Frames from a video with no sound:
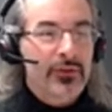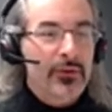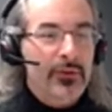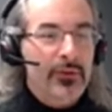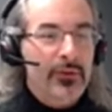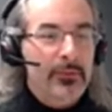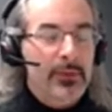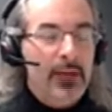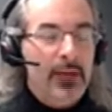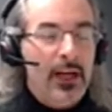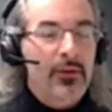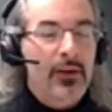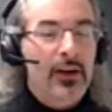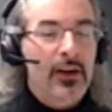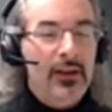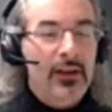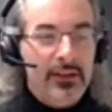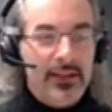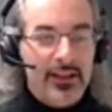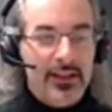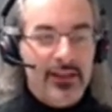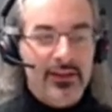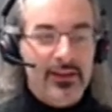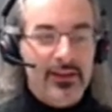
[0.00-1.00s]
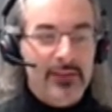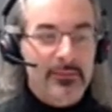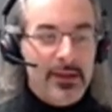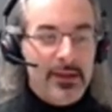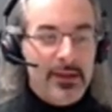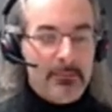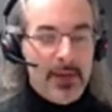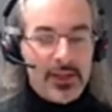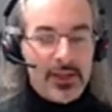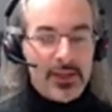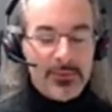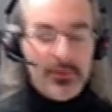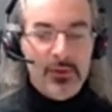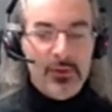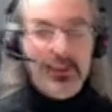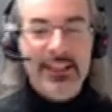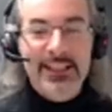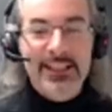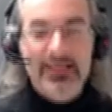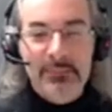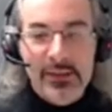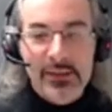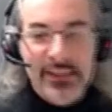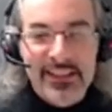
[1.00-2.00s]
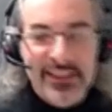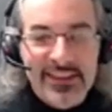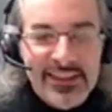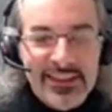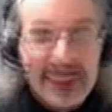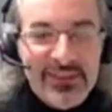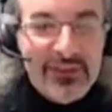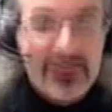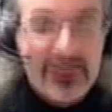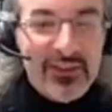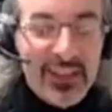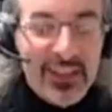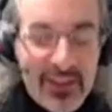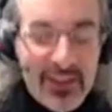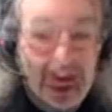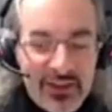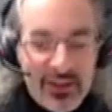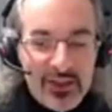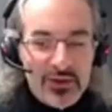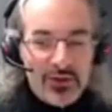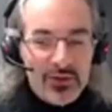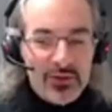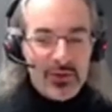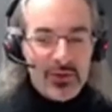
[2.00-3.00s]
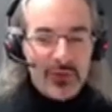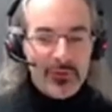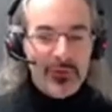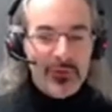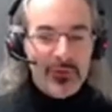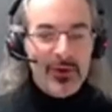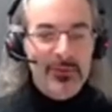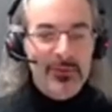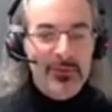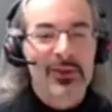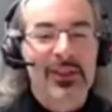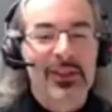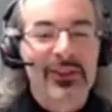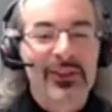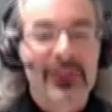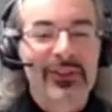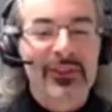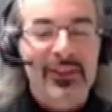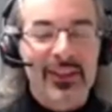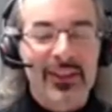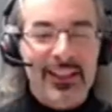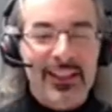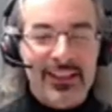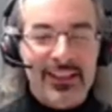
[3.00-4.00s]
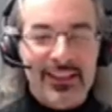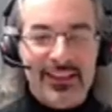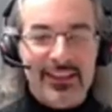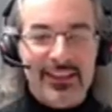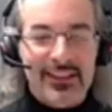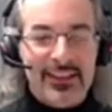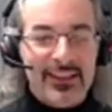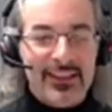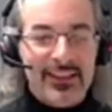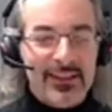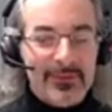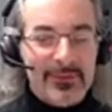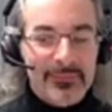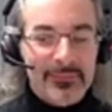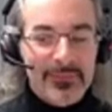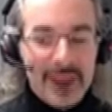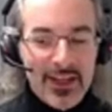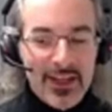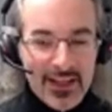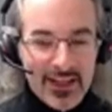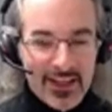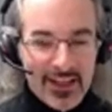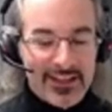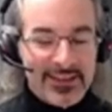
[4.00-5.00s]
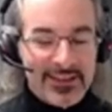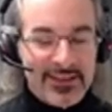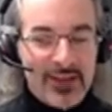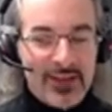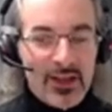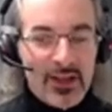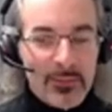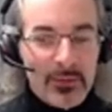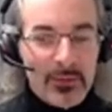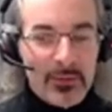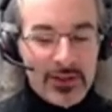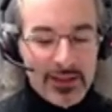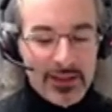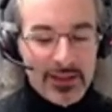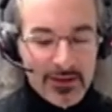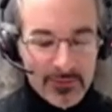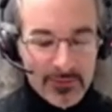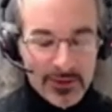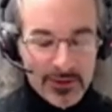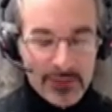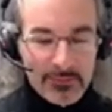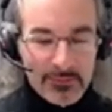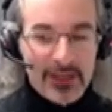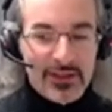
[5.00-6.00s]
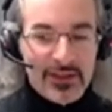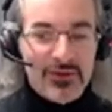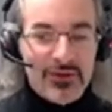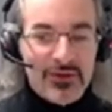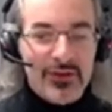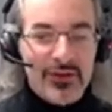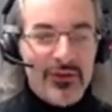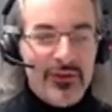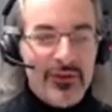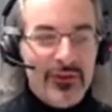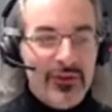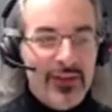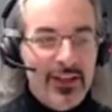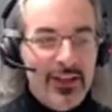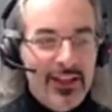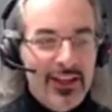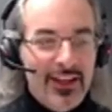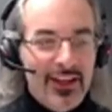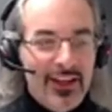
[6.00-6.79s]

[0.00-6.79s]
So from now on, I'm going to be much more explicit. I'm going to show you formulas, and um, uh, I stop with the, with the pictures.